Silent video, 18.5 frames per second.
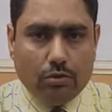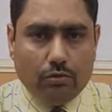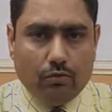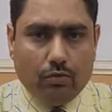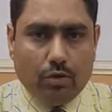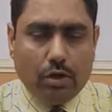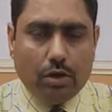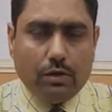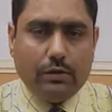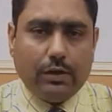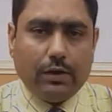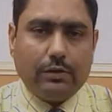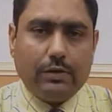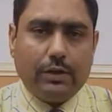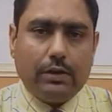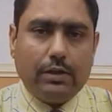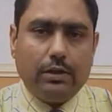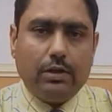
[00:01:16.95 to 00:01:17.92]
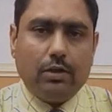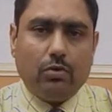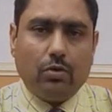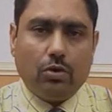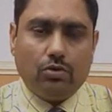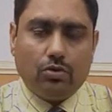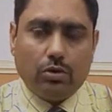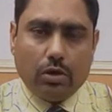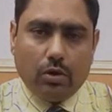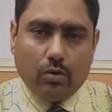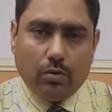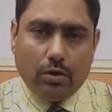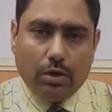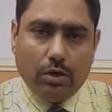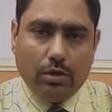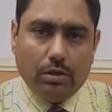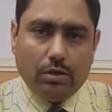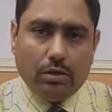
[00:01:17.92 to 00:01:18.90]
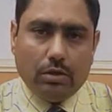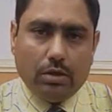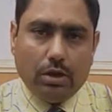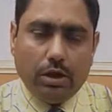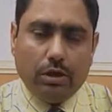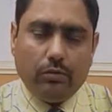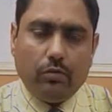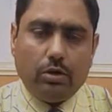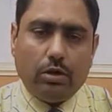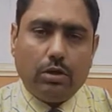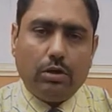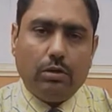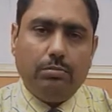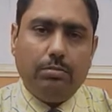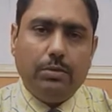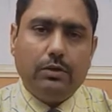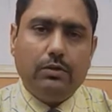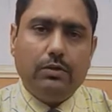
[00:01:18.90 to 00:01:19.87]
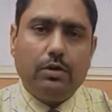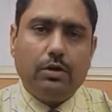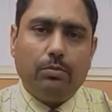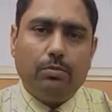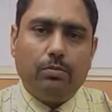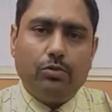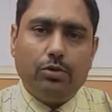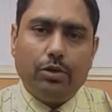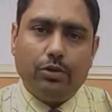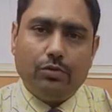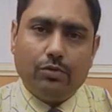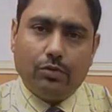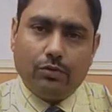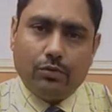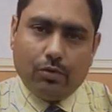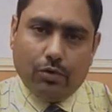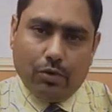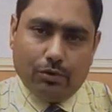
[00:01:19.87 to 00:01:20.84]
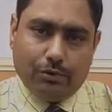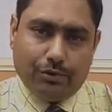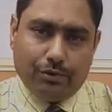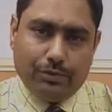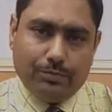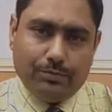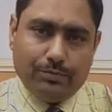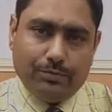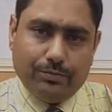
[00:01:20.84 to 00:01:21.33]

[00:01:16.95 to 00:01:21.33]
what is exactly the cost accounting and what are the basic components of cost.